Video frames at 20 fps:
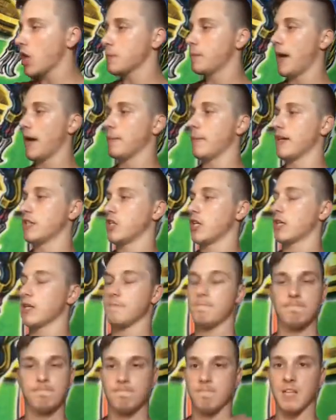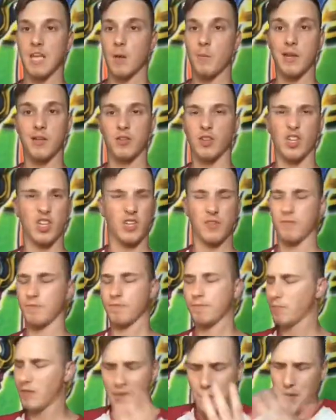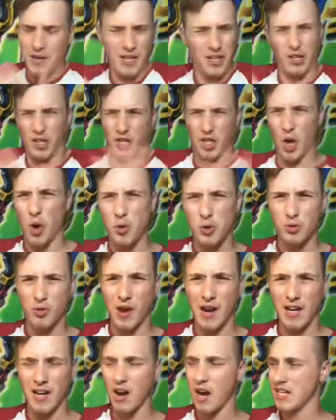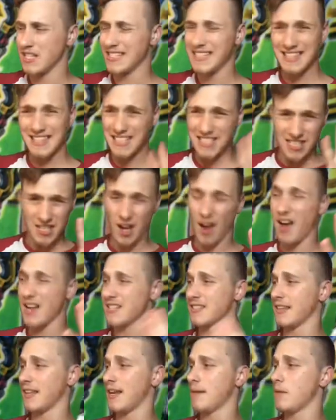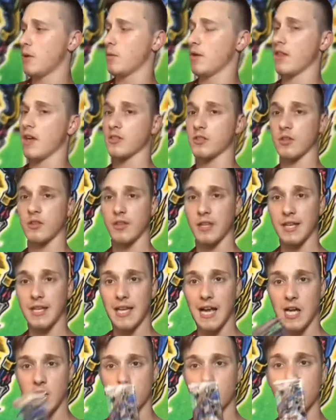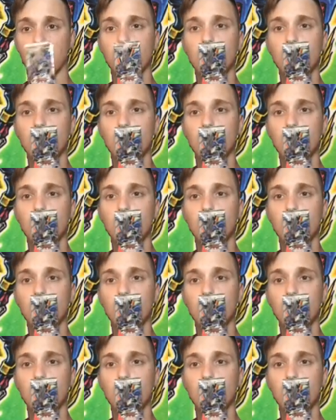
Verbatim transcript: pack magic. Can we end on a can we end on a ghost rare, guys? The, the sky's the limit with us on the casual